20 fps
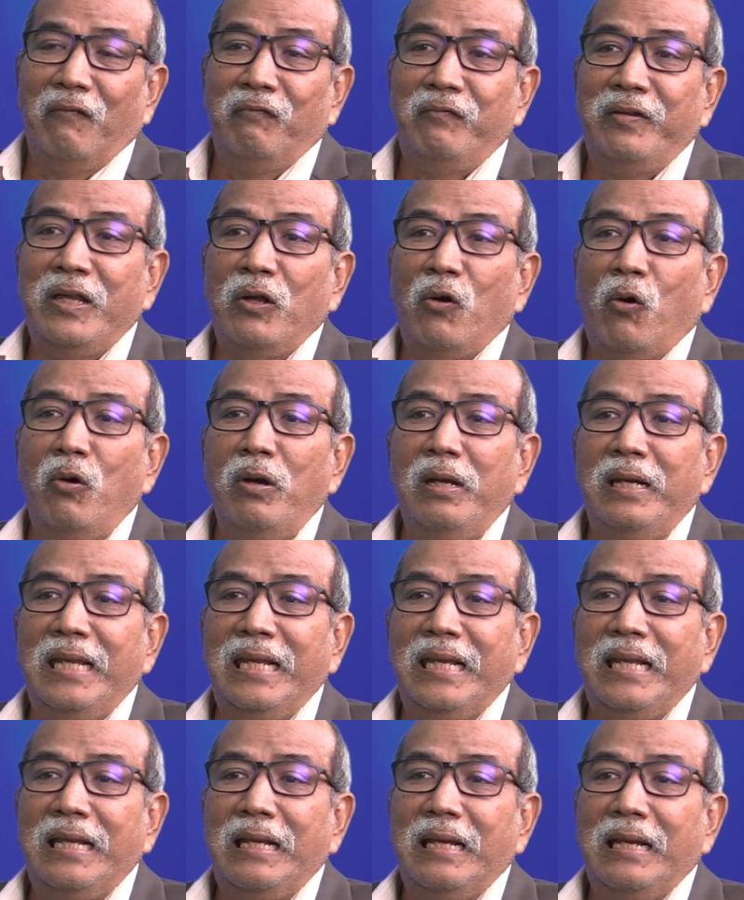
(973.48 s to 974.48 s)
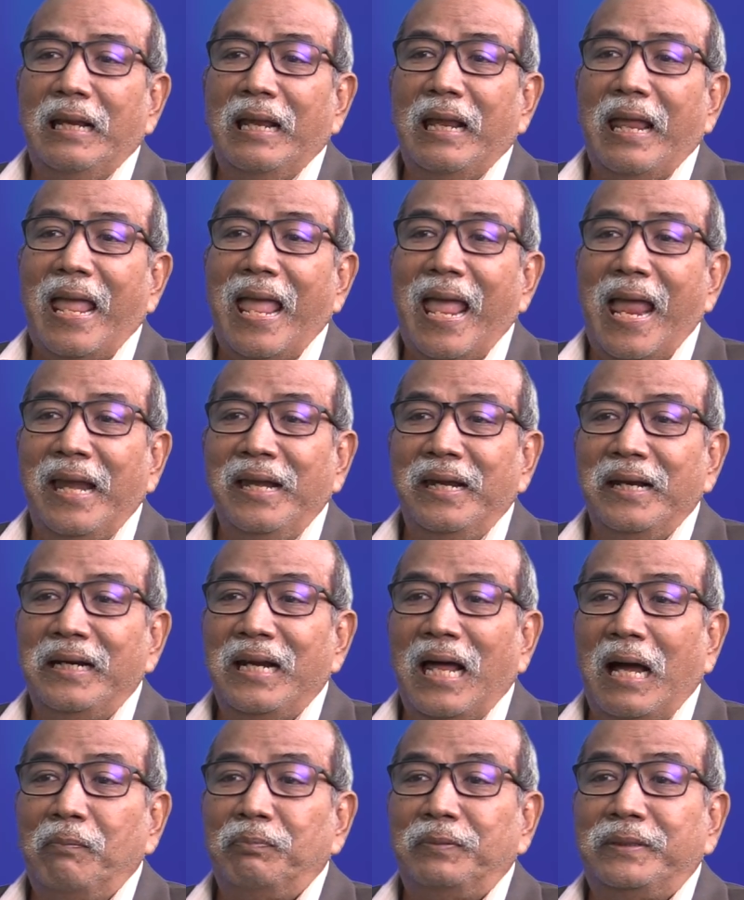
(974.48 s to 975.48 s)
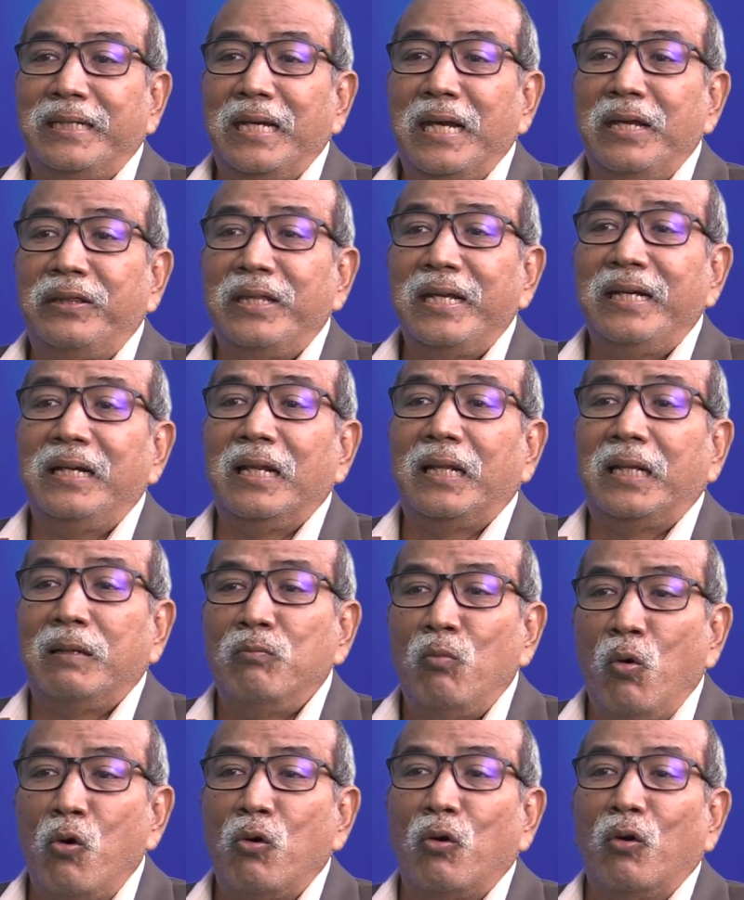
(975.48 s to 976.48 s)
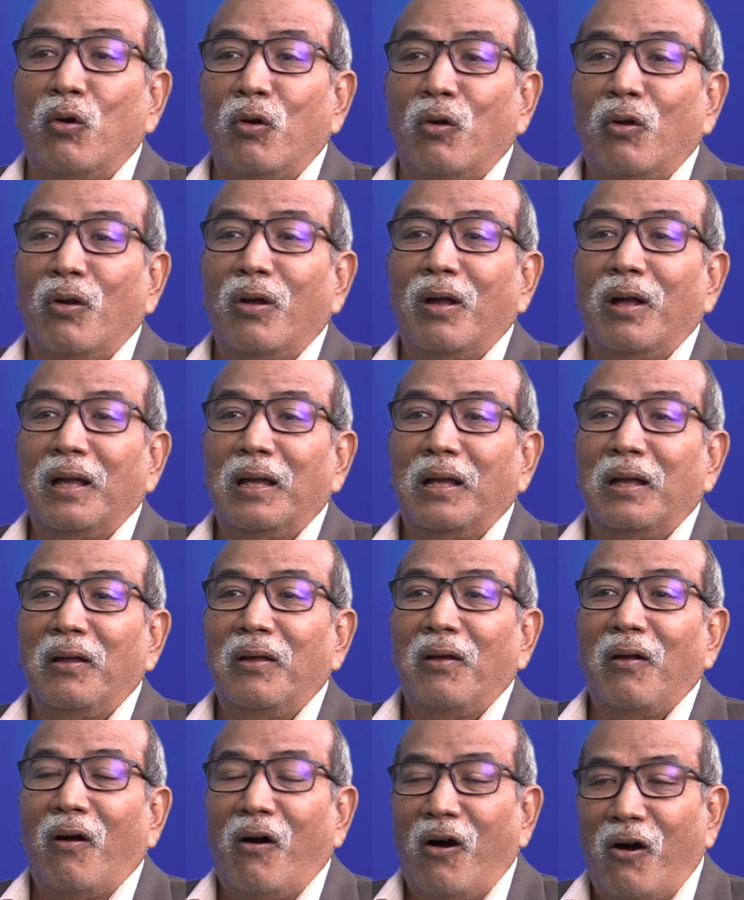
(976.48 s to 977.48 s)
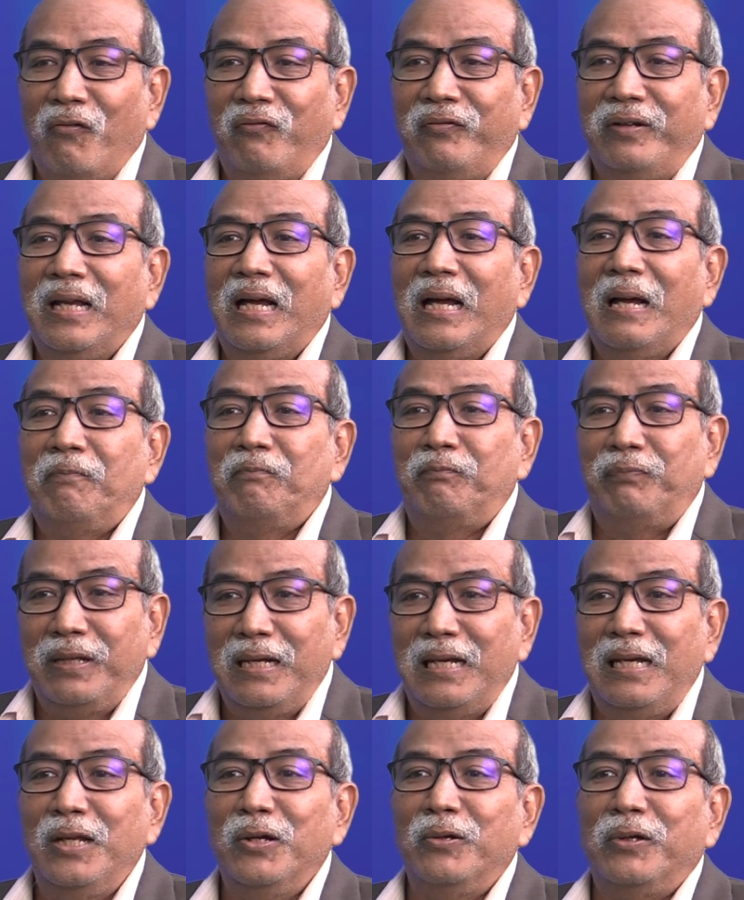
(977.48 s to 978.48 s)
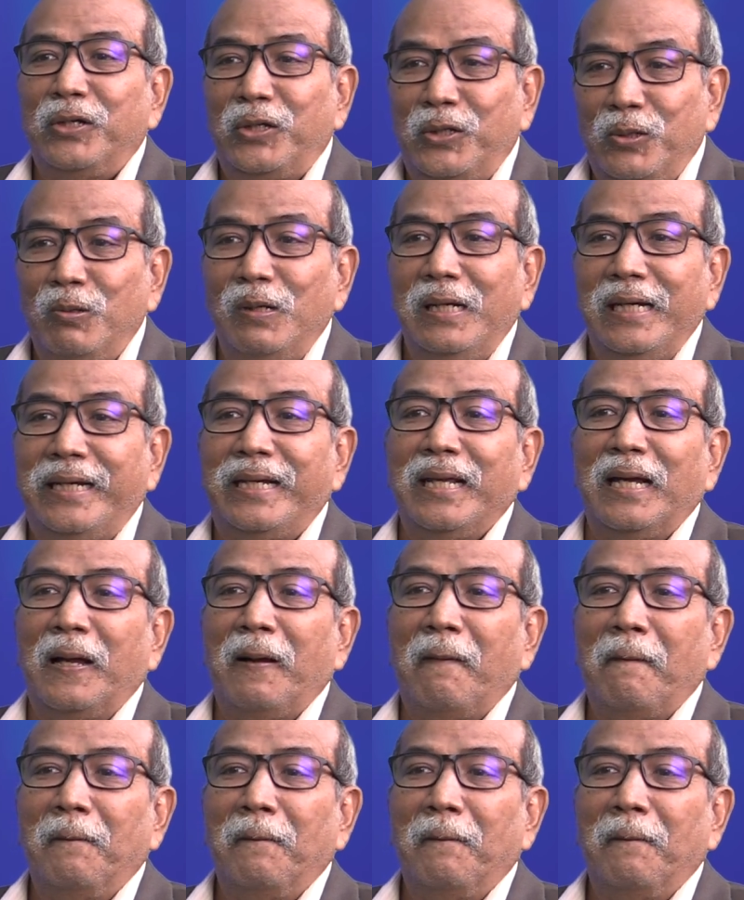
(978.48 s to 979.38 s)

We only ended up chasing the smoke of the Prelude 2-liter.